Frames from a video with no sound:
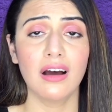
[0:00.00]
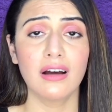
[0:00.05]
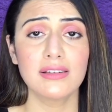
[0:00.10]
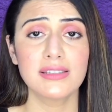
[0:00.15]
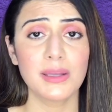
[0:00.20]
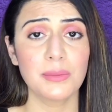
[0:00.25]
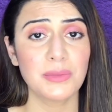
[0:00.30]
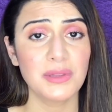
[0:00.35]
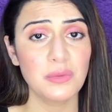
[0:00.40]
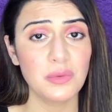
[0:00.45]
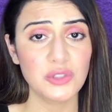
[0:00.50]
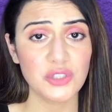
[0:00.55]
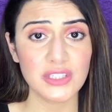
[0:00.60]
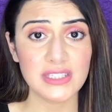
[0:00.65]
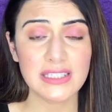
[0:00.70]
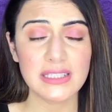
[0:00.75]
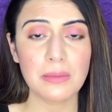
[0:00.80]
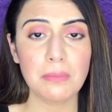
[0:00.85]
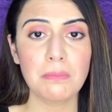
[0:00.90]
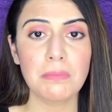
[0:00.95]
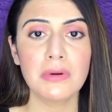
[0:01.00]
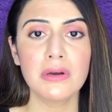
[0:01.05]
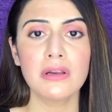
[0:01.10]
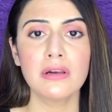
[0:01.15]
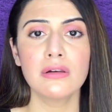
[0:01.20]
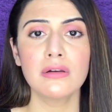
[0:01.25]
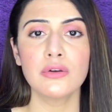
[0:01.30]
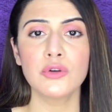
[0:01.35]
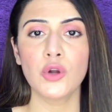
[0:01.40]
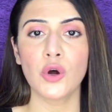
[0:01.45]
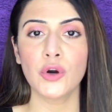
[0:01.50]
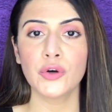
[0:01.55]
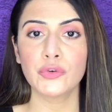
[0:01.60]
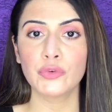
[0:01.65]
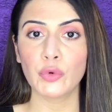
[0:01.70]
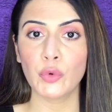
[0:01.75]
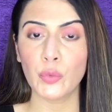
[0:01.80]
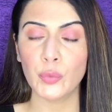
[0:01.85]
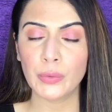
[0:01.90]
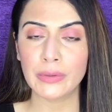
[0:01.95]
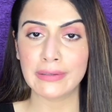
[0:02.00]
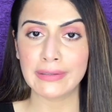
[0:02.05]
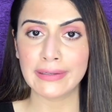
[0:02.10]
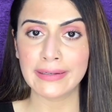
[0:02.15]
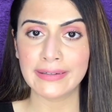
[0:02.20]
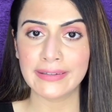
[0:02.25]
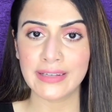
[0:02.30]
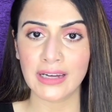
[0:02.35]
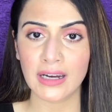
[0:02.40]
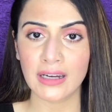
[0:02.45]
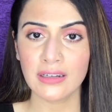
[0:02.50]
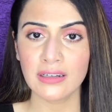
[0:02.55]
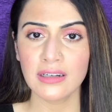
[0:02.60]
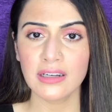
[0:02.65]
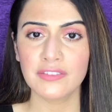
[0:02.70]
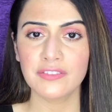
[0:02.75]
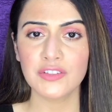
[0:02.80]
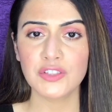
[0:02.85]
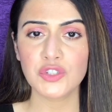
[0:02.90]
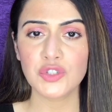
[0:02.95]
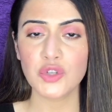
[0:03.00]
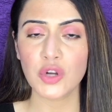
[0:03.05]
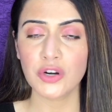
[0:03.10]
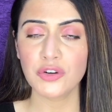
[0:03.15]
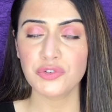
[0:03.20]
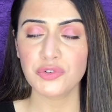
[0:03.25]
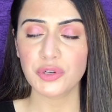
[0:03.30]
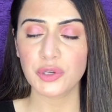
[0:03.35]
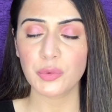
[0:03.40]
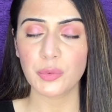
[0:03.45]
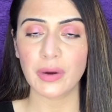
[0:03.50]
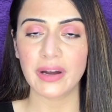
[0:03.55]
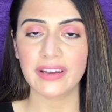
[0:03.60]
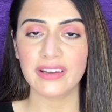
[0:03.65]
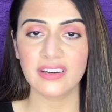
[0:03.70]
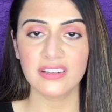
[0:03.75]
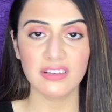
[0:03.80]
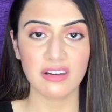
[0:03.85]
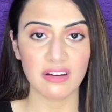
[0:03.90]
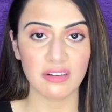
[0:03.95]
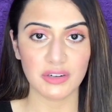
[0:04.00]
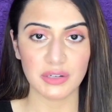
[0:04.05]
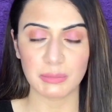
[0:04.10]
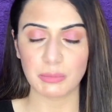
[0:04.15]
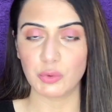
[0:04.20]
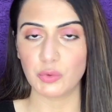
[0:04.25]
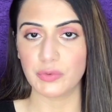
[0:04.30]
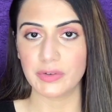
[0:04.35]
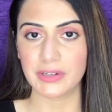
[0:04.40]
Something which is simple, not overly done. If it's not required, remove